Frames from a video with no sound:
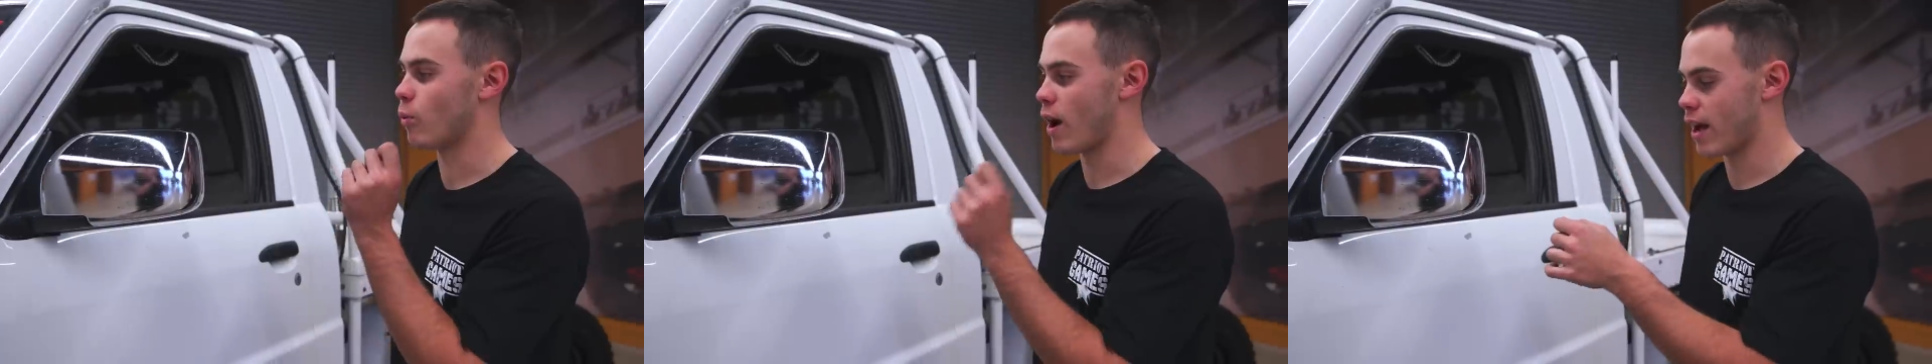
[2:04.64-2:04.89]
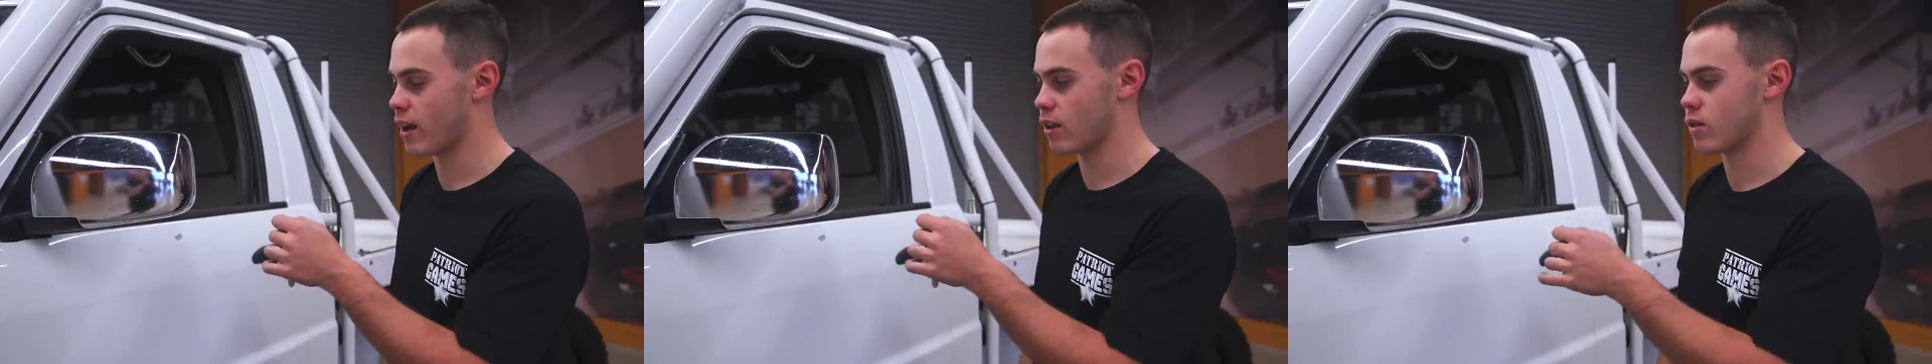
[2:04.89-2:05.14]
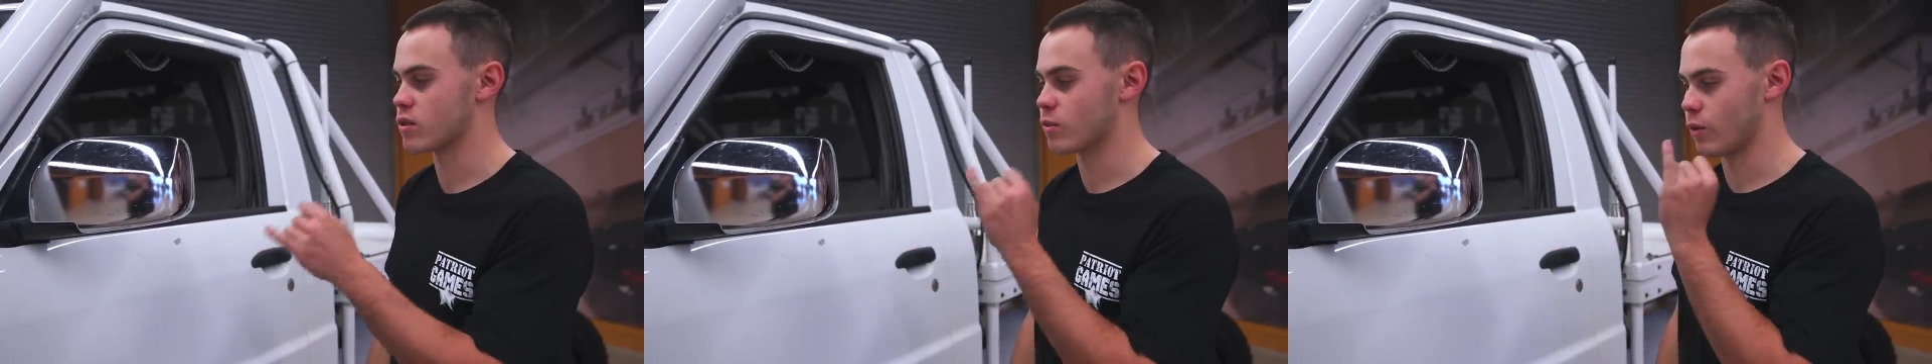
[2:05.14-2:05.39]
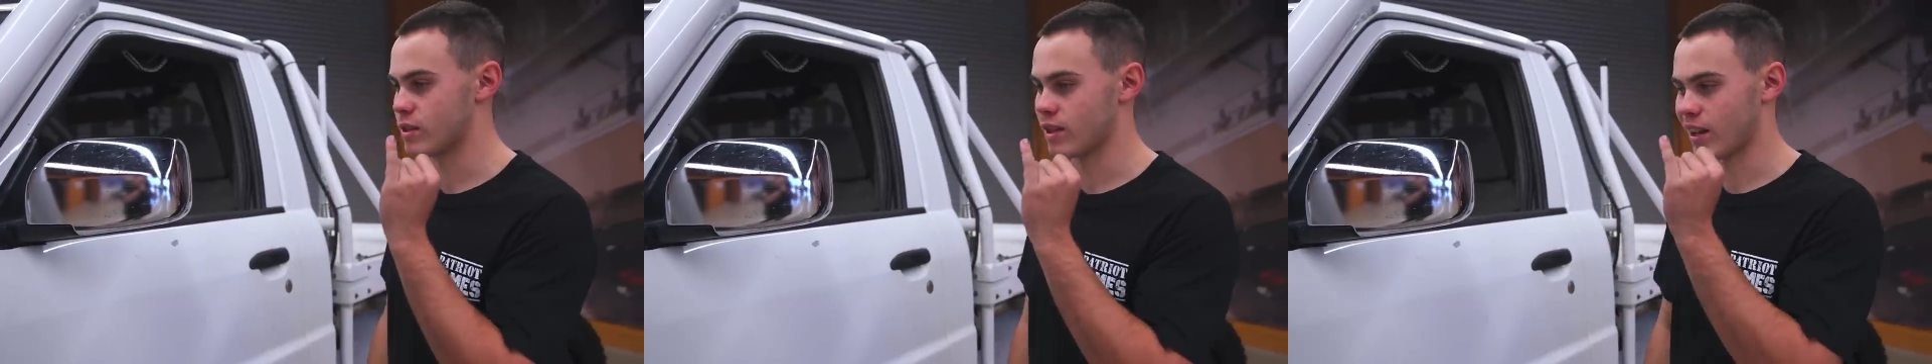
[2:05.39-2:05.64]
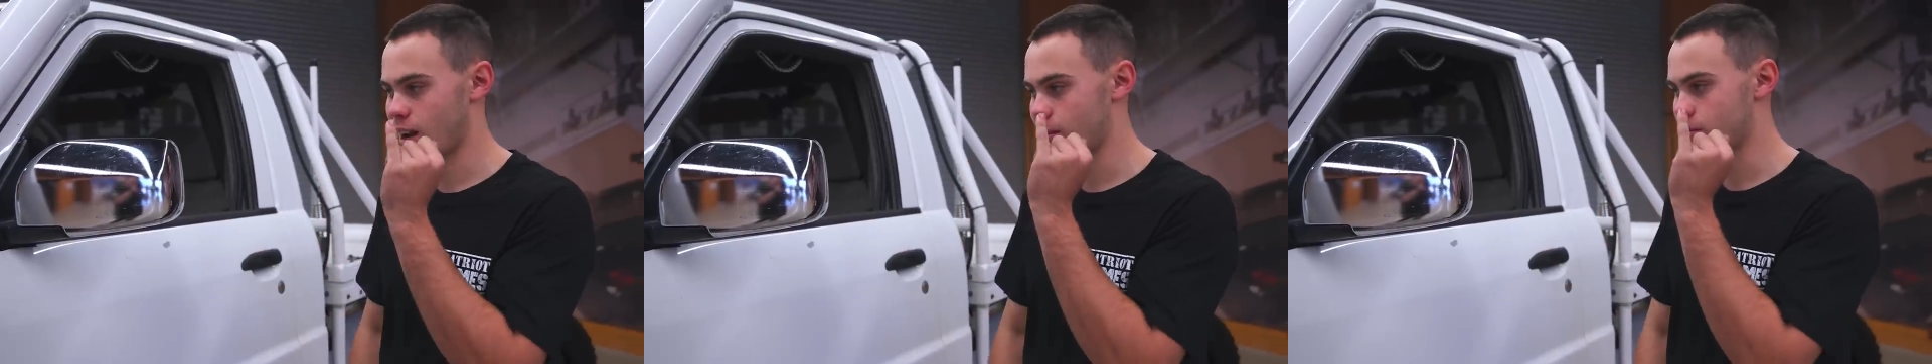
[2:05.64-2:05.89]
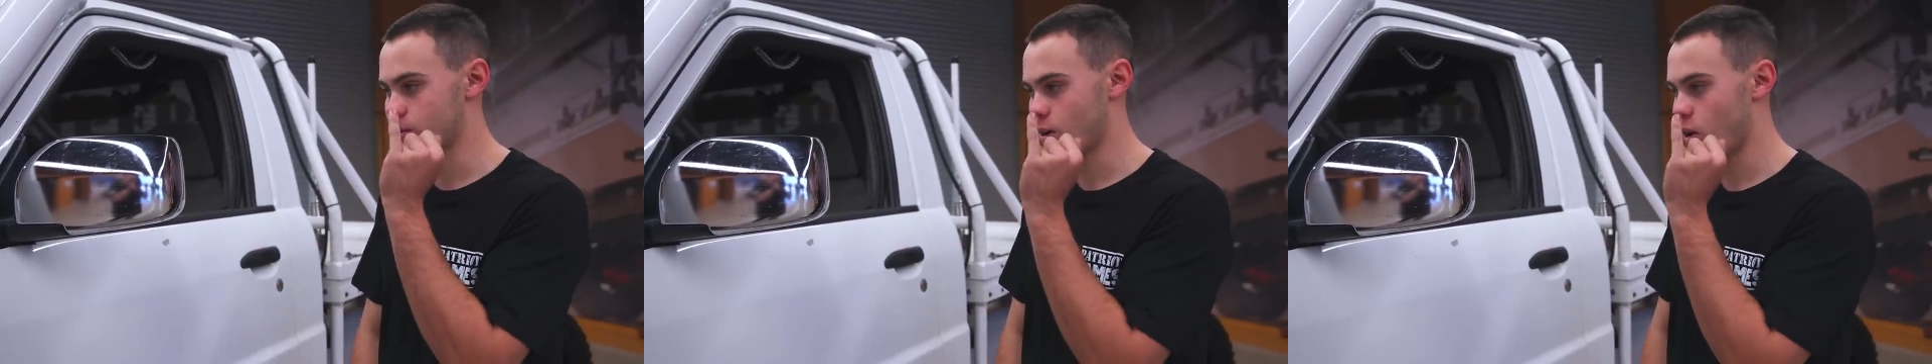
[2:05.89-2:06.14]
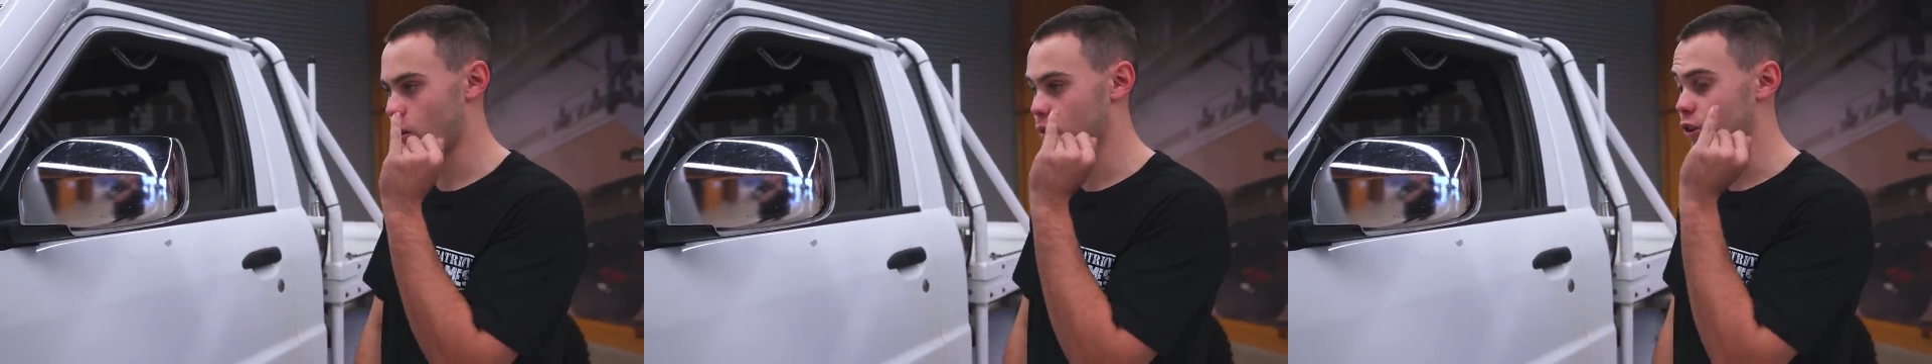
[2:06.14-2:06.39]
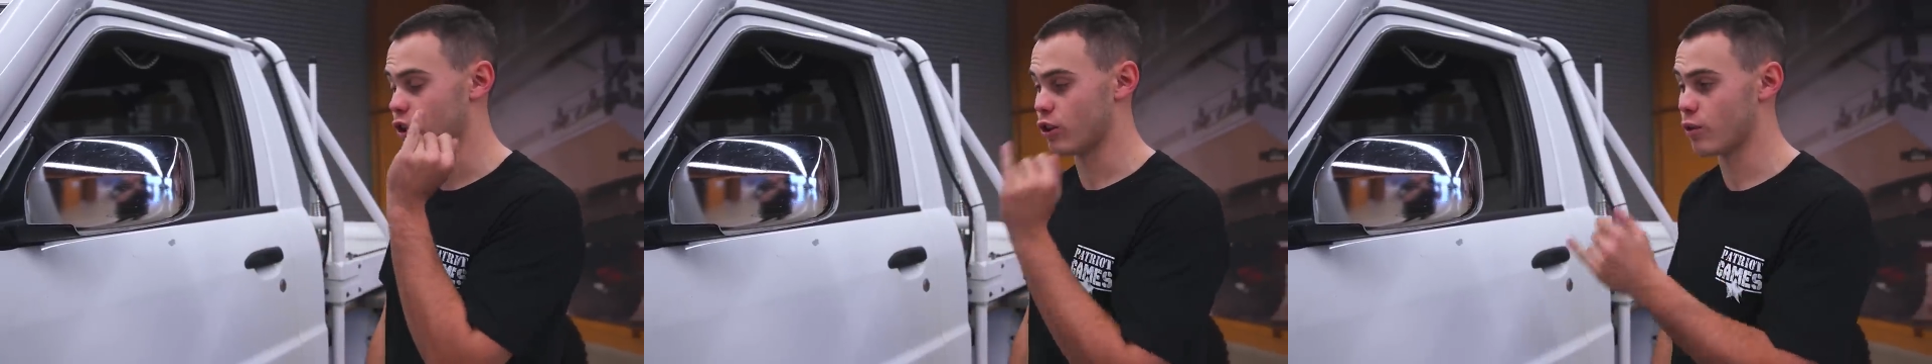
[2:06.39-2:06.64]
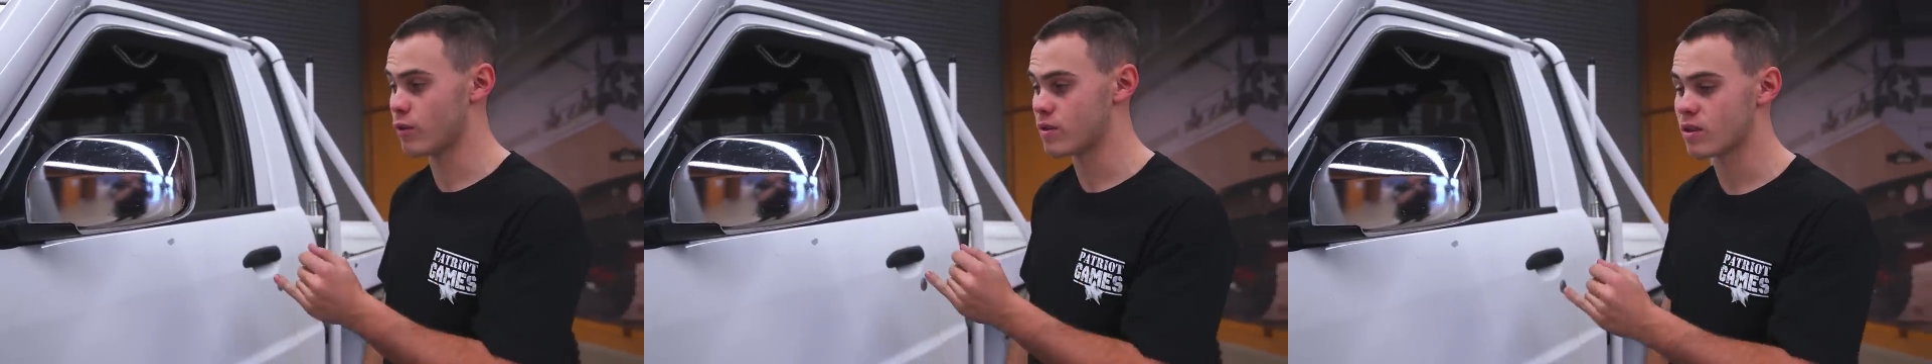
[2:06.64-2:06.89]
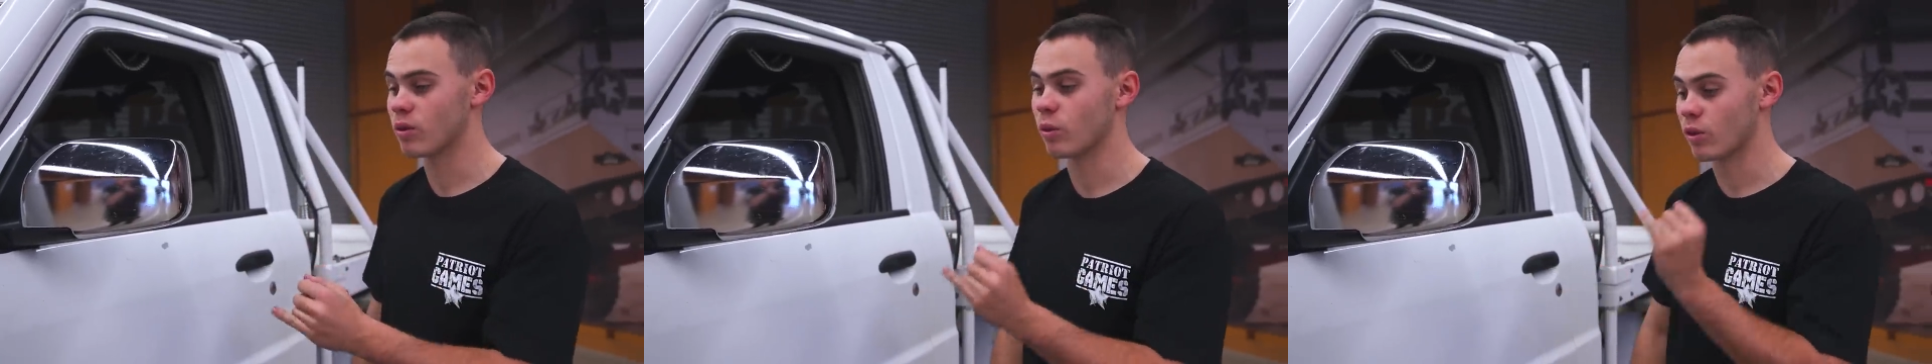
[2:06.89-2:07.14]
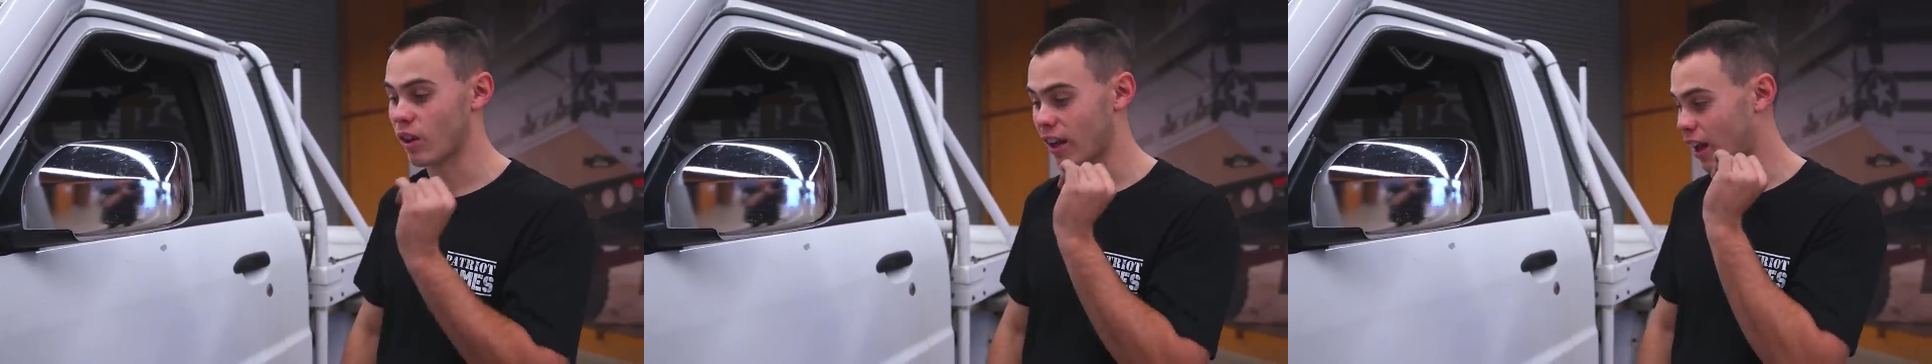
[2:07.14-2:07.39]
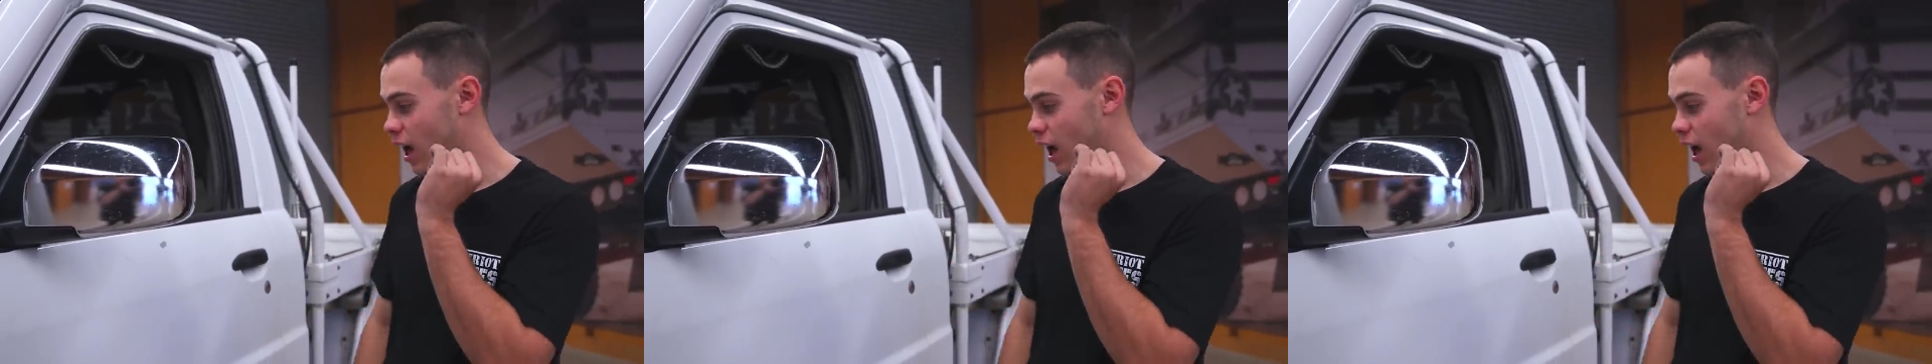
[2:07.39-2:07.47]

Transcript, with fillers: wagon because the ones that come on the utes look like.